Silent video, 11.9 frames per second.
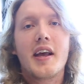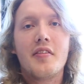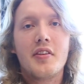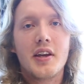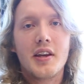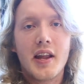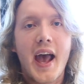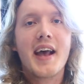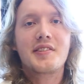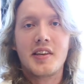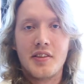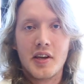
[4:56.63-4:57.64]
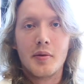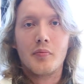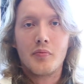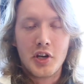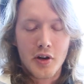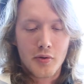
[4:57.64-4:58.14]
and then asking them,
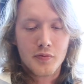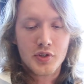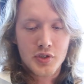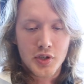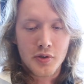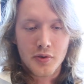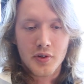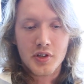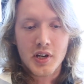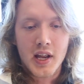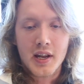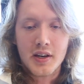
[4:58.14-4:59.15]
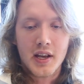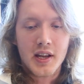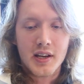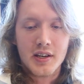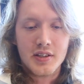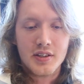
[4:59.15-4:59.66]

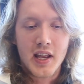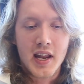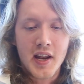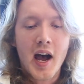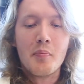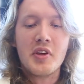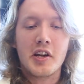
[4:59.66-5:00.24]
and not